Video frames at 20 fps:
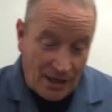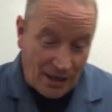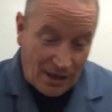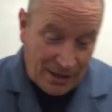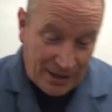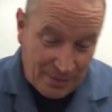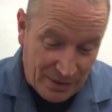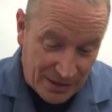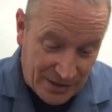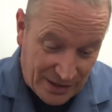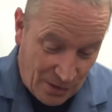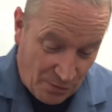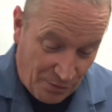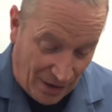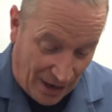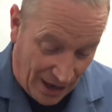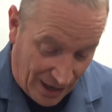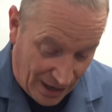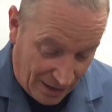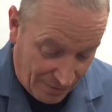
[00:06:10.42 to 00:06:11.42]
Hardy and myself
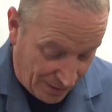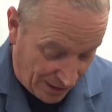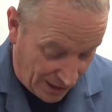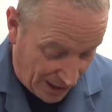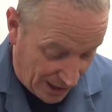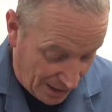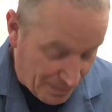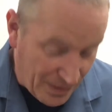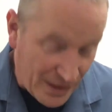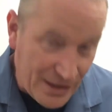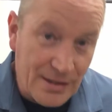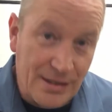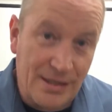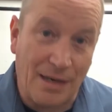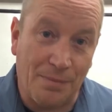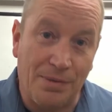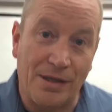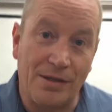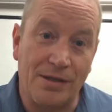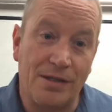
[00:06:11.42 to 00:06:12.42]
have been
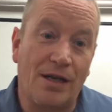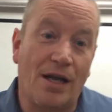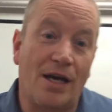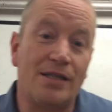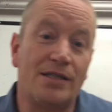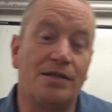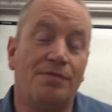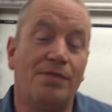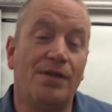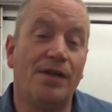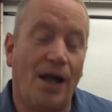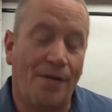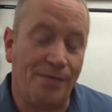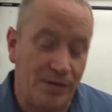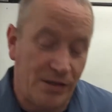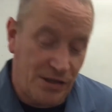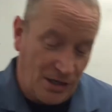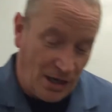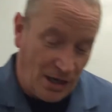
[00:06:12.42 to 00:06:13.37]
sampling the likes of lunch.